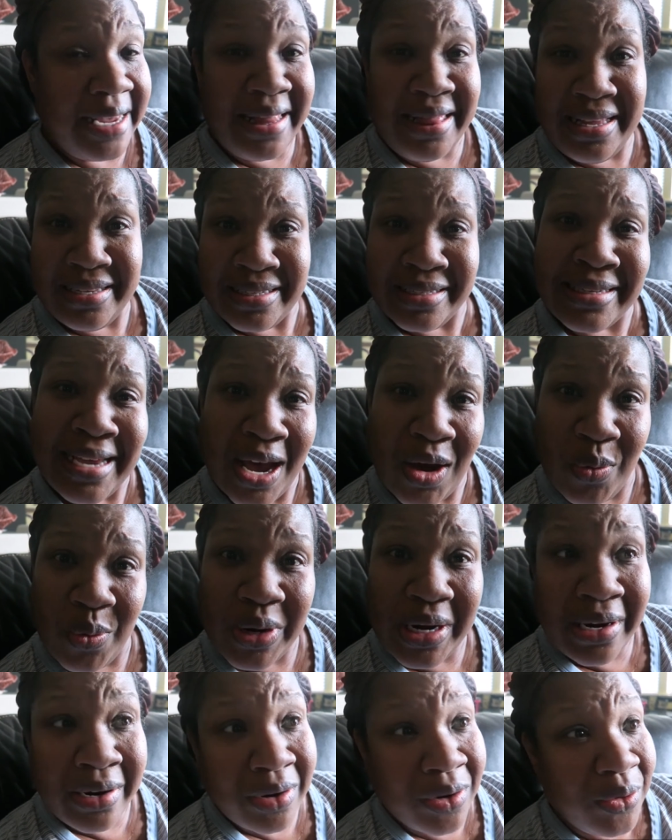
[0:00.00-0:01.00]
and this is how
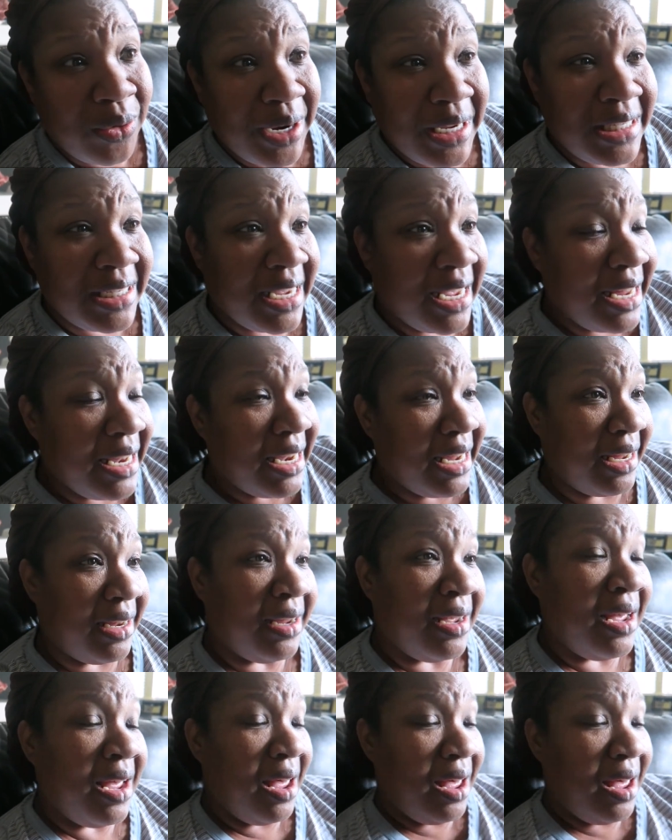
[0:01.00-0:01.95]
we are going to end it.